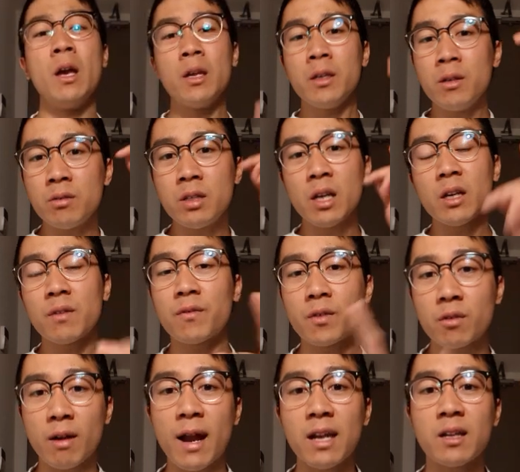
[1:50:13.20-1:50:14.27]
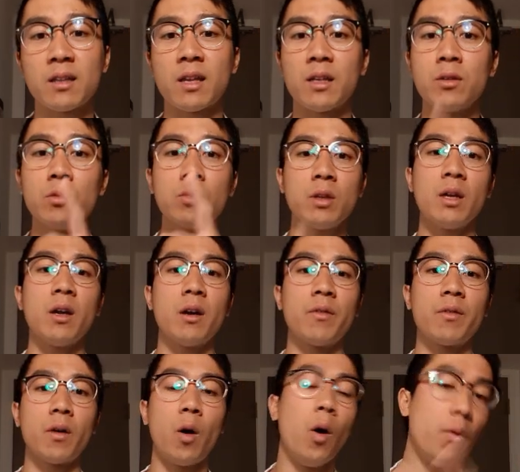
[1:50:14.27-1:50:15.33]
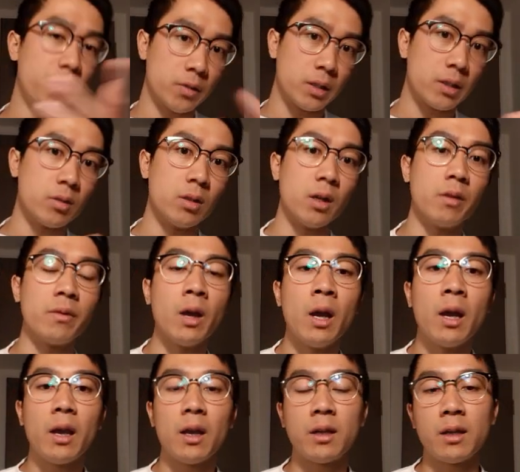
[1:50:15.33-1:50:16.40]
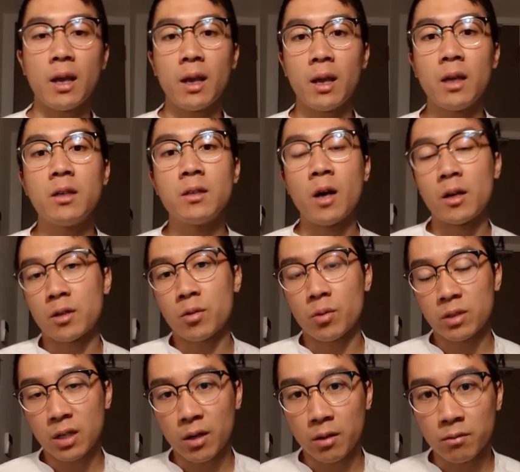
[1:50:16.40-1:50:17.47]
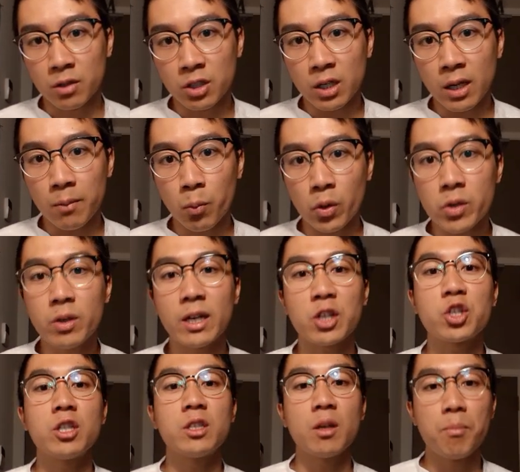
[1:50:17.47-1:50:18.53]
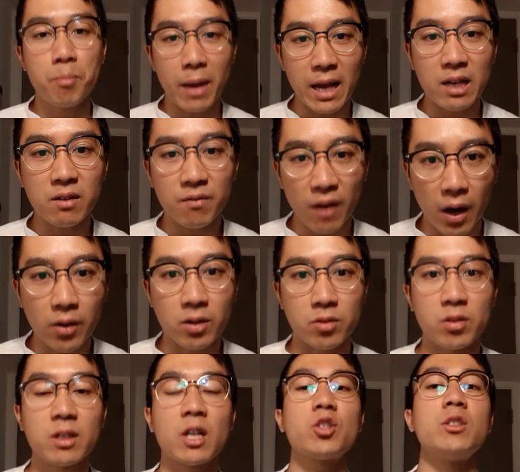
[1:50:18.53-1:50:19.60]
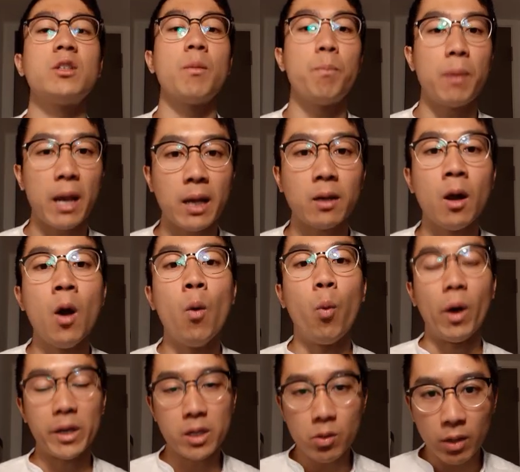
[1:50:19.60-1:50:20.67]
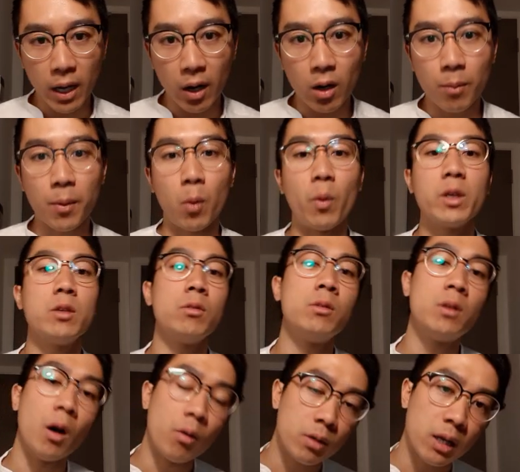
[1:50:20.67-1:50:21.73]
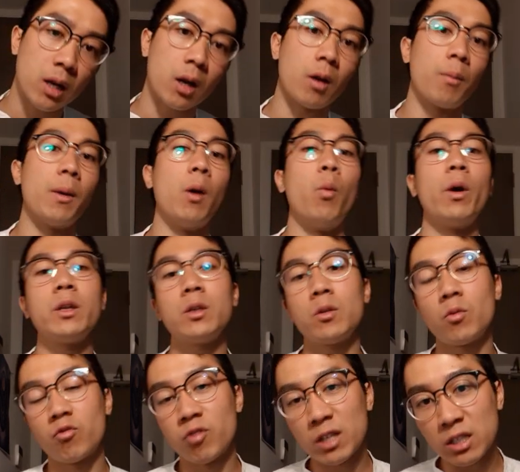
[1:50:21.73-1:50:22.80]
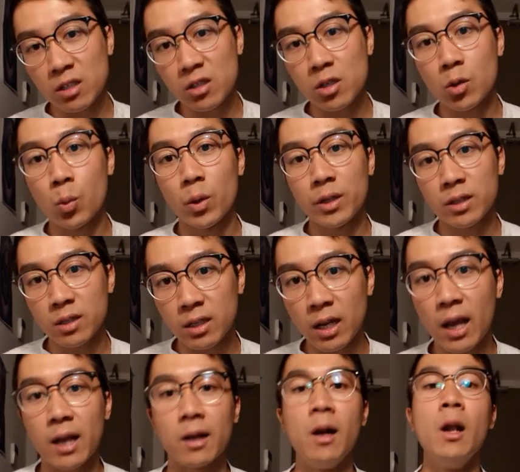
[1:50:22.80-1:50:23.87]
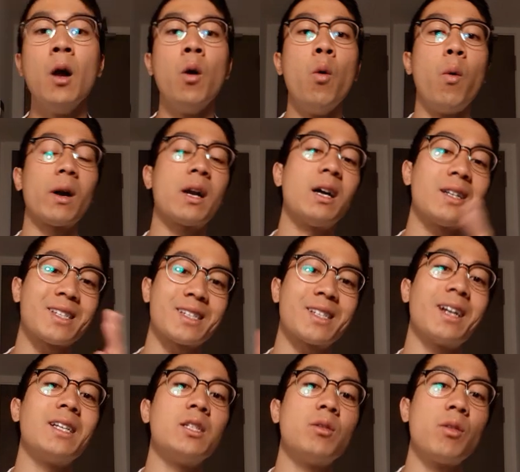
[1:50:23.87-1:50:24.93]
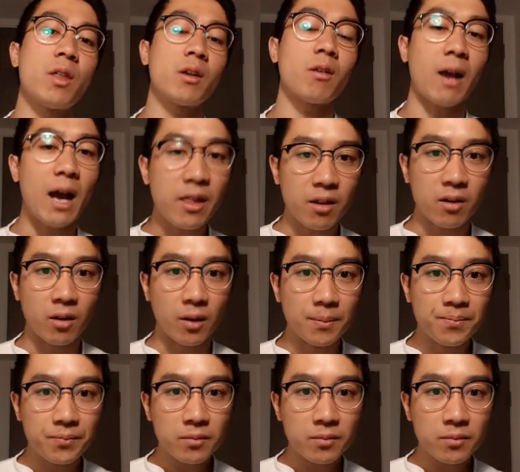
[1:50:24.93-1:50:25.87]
You take it for granted that you live, hopefully you live, in a non-authoritarian regime where you can actually debate values. You can actually debate what you care about, what you don't care about, what risks you're willing to take, what kind of studies you think are ethical.